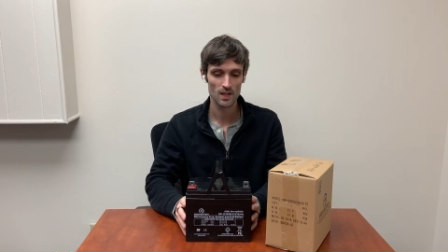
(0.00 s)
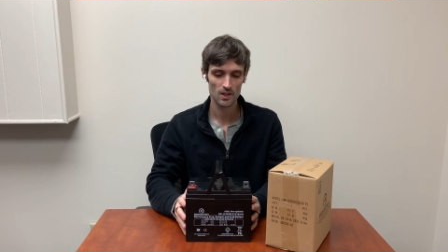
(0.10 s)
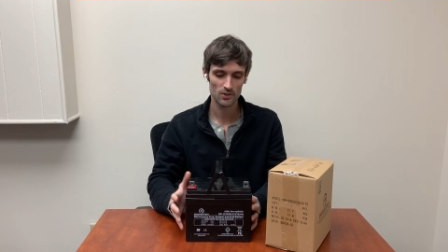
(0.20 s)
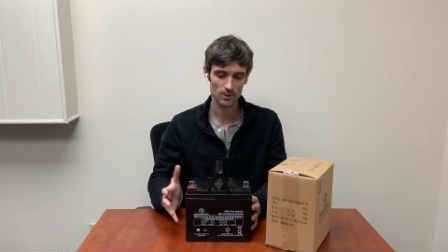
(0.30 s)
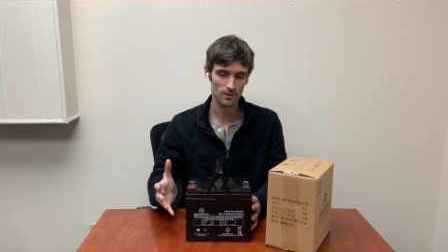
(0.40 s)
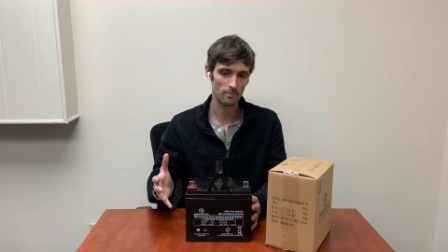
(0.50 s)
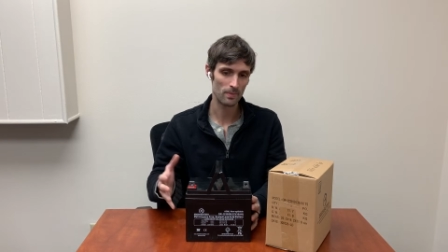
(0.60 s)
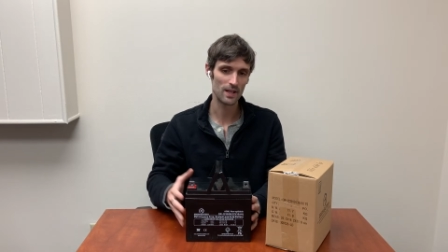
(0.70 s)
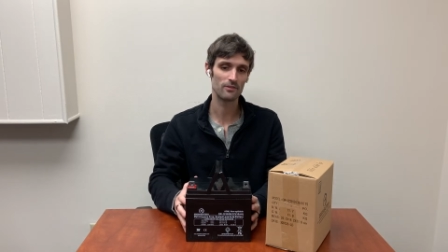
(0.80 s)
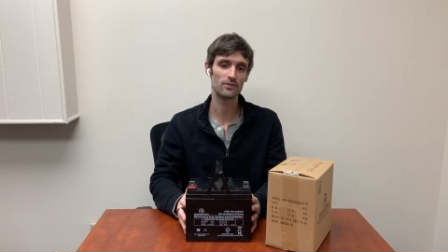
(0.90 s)
Some of the
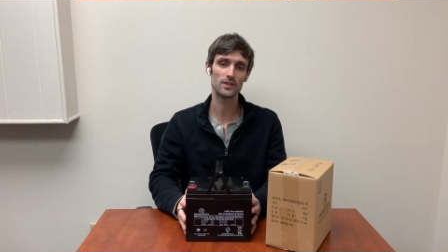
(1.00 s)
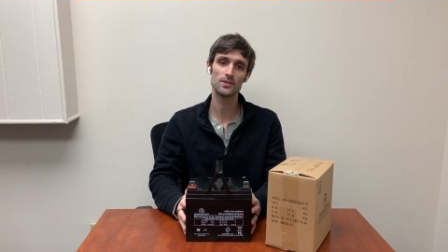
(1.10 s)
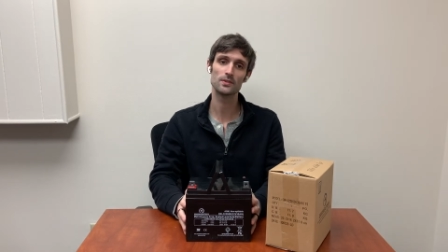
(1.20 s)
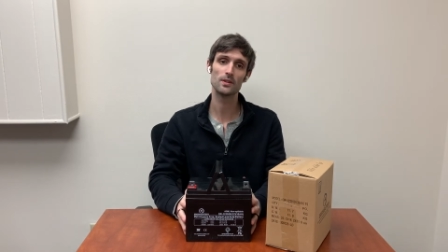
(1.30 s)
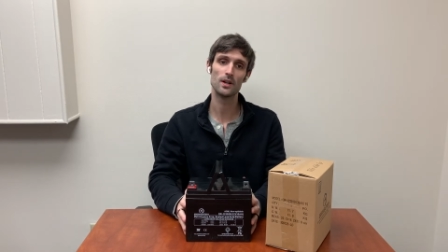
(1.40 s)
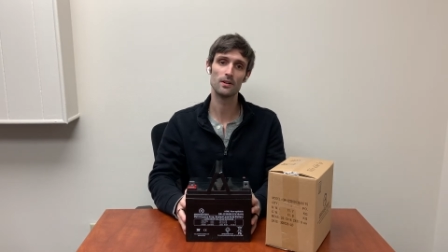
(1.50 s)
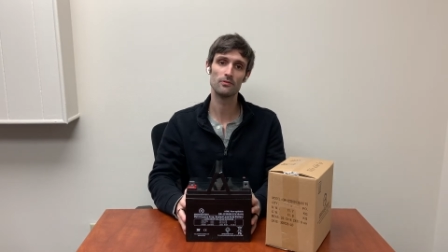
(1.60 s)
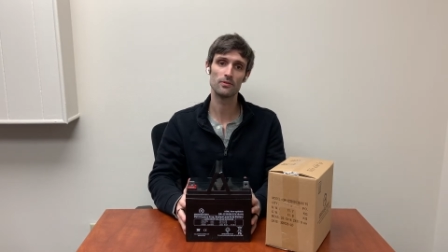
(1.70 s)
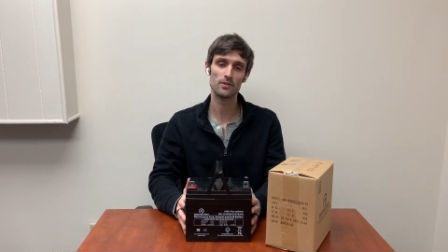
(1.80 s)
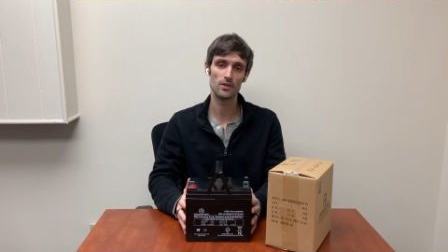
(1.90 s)
benefits
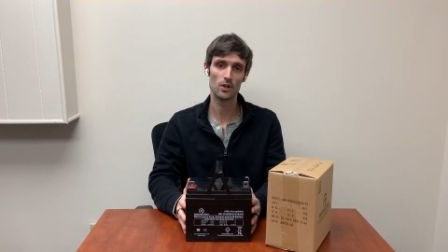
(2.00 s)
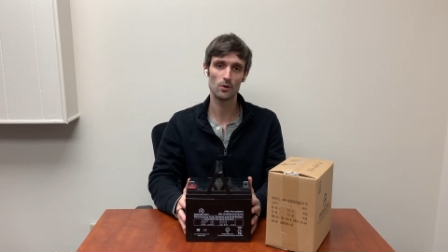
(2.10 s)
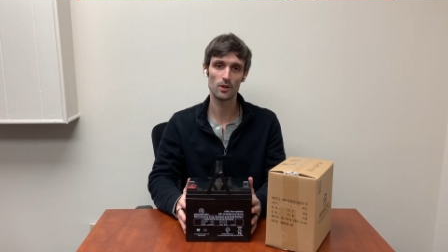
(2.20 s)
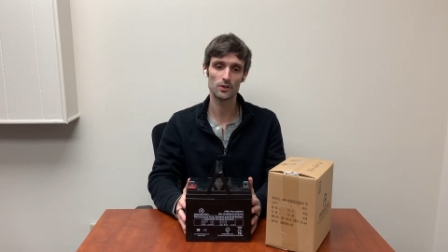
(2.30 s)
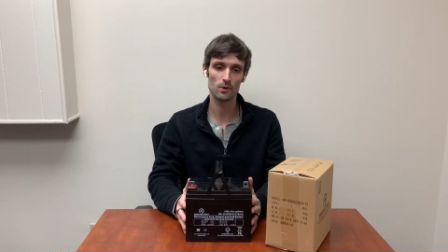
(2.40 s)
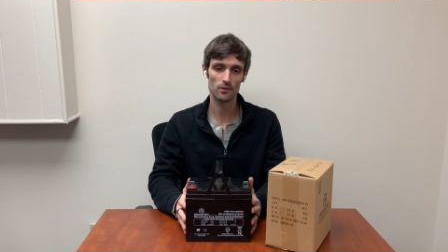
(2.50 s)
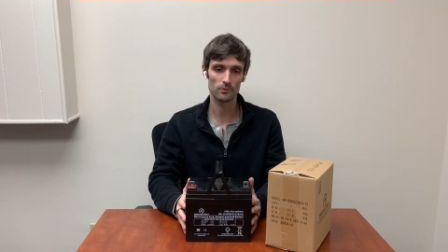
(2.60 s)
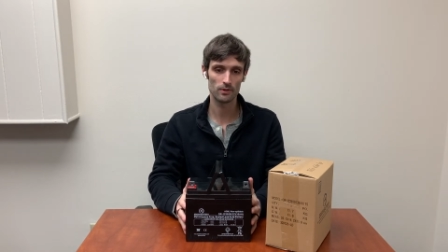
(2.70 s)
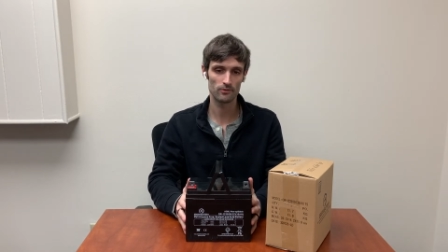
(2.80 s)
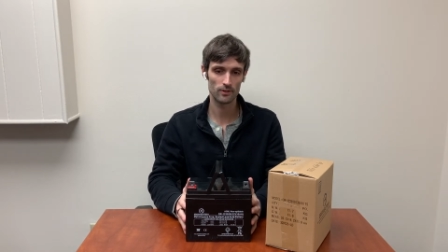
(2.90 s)
of the
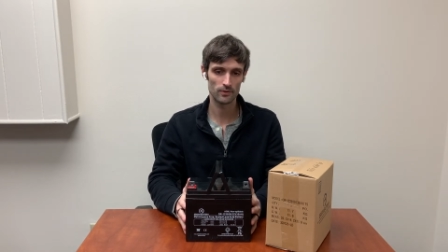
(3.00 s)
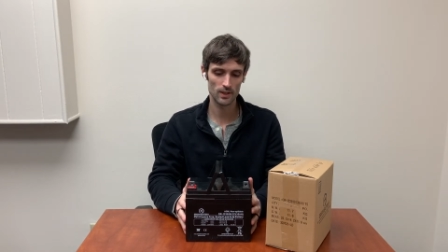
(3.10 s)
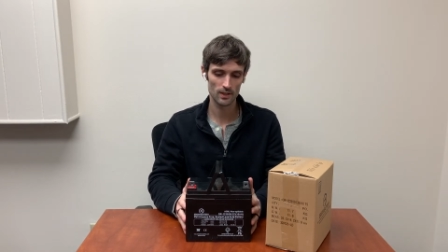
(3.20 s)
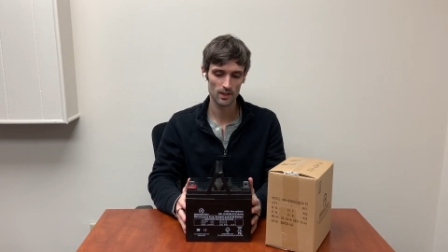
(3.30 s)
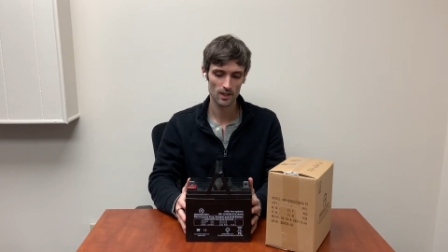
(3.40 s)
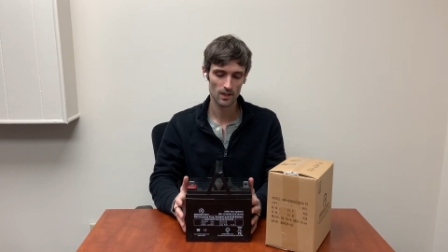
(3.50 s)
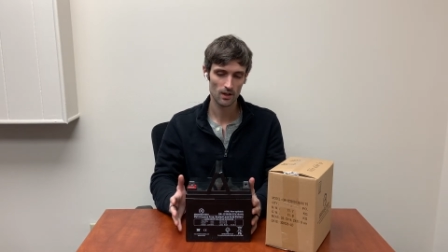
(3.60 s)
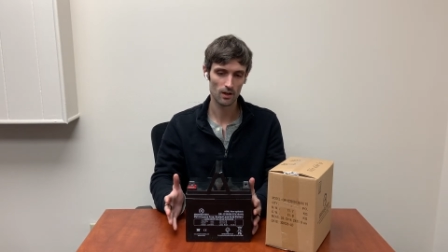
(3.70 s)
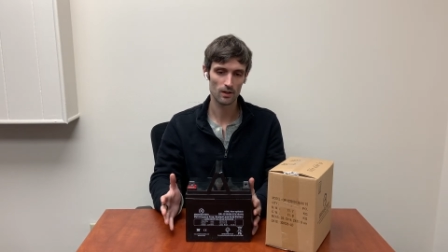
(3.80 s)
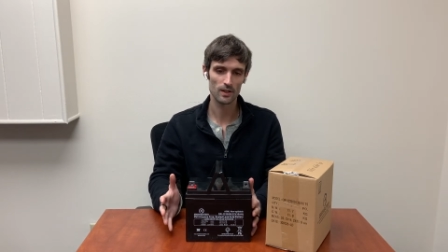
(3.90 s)
OR-12350
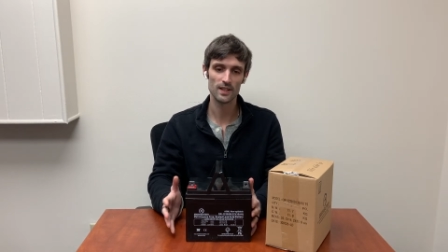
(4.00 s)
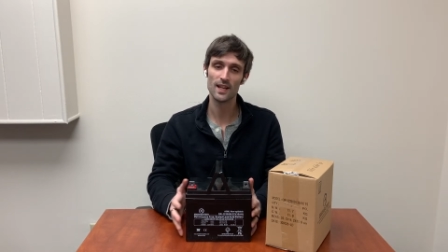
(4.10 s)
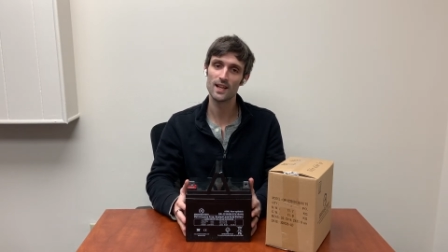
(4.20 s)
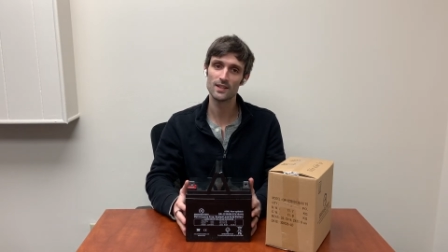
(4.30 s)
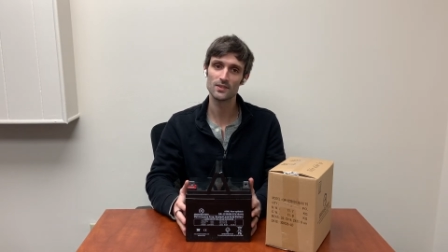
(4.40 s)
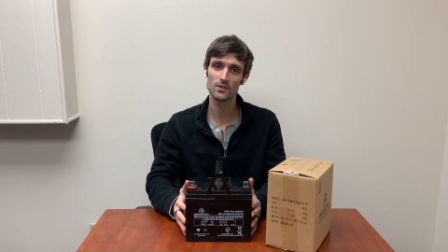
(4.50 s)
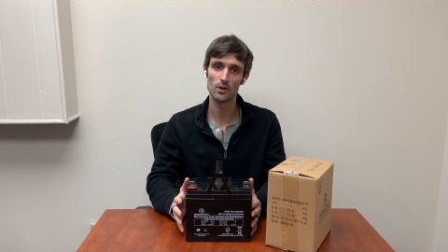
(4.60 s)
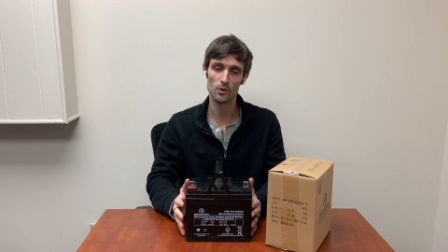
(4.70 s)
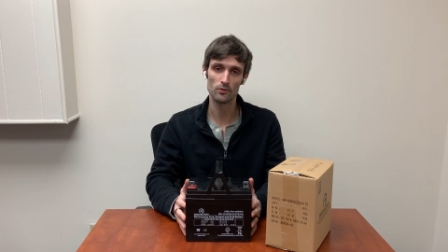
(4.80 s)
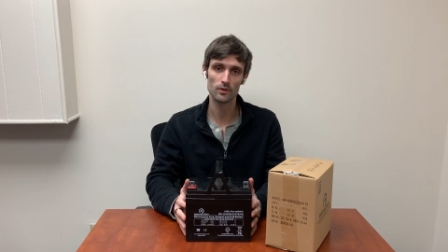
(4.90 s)
are enhanced
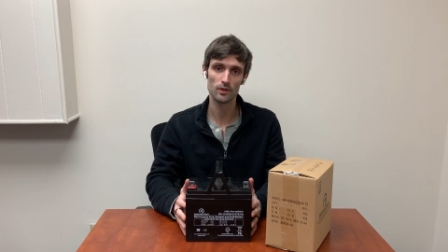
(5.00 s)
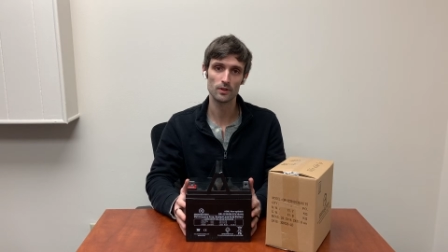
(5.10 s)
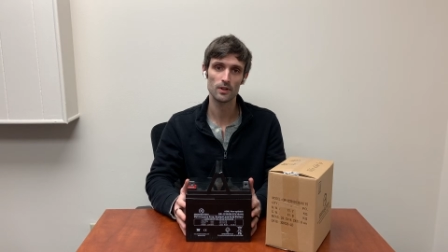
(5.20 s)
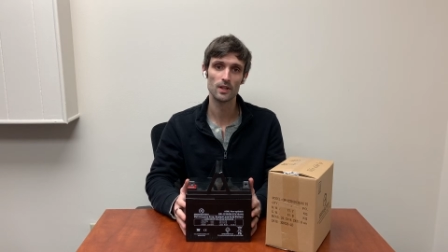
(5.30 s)
over